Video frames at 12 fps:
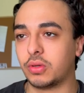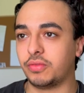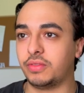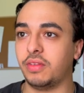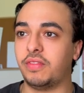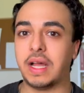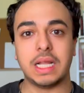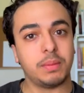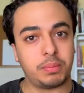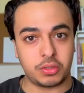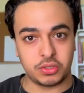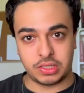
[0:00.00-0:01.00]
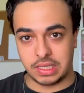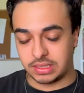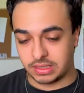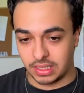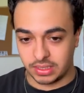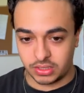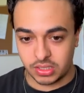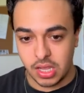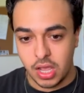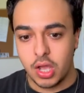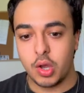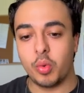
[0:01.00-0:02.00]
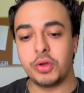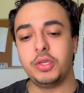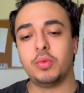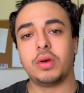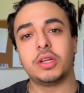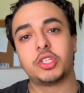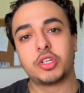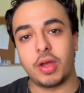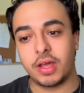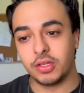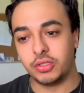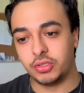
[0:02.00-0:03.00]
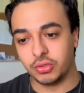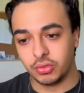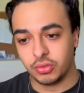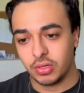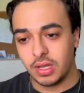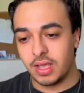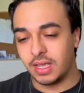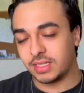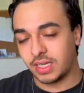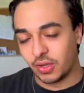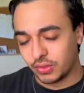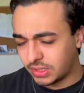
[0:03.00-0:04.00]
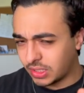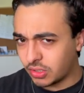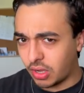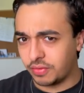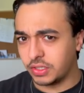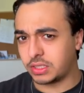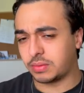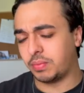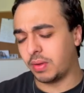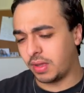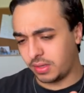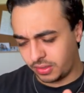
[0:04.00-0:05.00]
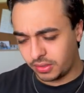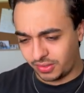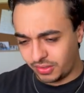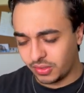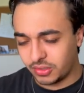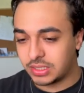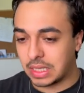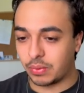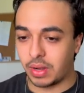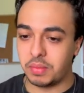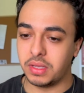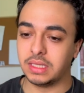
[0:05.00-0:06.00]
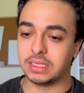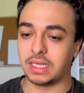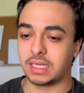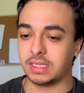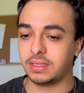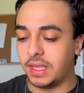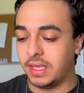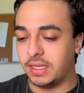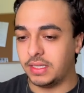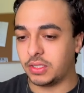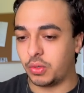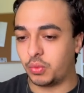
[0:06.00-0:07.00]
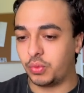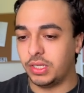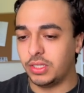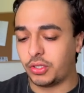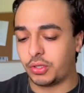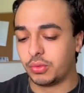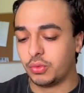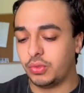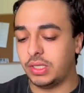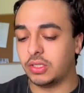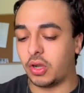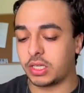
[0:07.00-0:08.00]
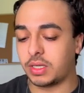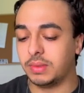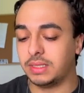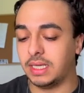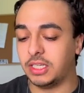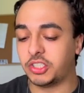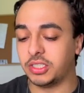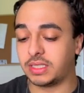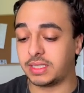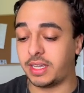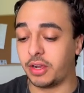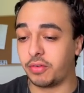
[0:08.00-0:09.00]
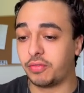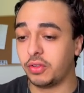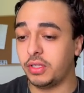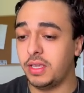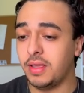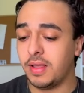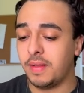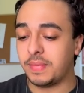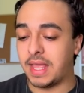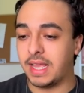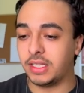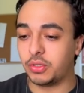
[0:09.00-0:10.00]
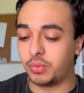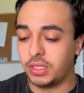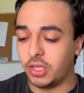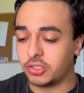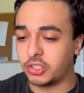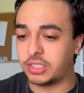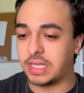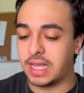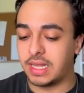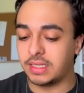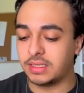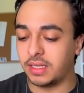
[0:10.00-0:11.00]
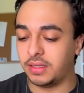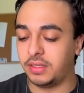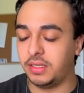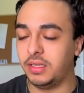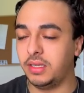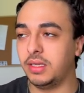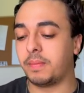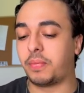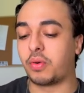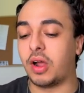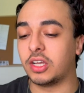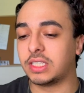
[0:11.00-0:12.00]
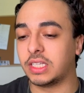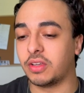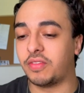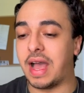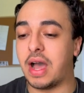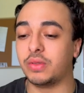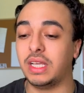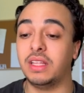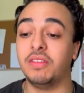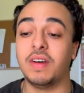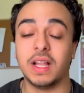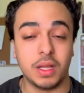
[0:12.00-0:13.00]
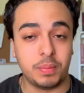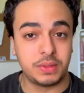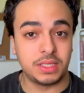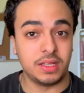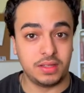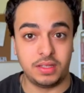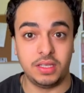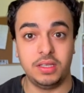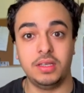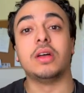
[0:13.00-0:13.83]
of developer's sense, what you want to try to do is, I know this is obvious, but you'll understand what I mean in a second, is read through the documentations carefully and really understand the process of how they developed the